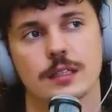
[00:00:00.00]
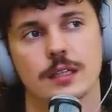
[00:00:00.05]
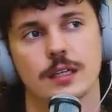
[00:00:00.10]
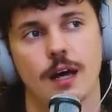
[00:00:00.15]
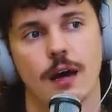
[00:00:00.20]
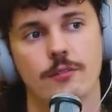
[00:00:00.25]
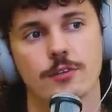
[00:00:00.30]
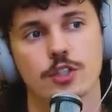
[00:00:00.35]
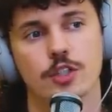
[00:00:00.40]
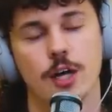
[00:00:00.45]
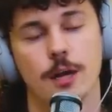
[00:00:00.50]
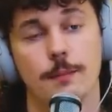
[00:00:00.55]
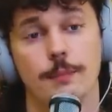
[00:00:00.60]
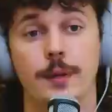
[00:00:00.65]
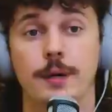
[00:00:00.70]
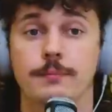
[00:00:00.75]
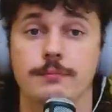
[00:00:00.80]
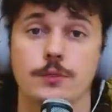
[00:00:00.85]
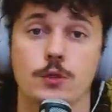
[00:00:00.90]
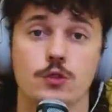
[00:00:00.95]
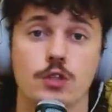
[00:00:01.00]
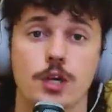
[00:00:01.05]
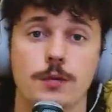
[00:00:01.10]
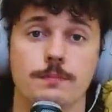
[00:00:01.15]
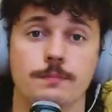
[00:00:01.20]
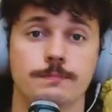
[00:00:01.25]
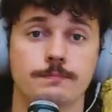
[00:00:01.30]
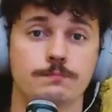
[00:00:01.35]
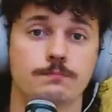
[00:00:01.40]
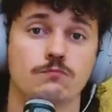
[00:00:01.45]
coffee shop, but it was
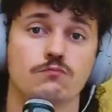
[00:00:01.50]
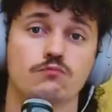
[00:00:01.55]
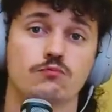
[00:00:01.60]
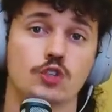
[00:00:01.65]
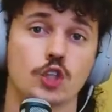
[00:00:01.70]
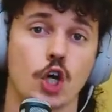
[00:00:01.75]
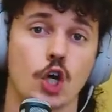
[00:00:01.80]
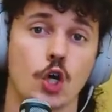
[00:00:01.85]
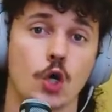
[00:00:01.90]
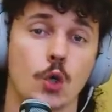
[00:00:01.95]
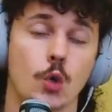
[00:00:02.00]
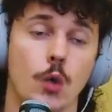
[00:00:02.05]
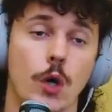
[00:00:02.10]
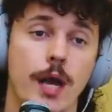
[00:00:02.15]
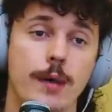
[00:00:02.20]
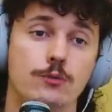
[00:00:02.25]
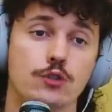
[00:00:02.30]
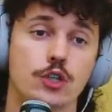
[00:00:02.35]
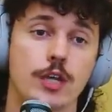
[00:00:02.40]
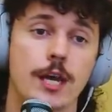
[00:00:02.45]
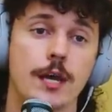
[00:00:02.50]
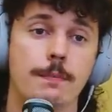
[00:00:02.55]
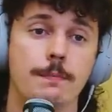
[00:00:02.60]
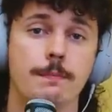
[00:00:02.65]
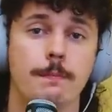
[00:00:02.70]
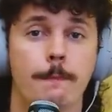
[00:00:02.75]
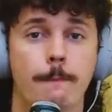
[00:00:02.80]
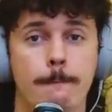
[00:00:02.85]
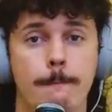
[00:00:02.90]
good. So Amsterdam,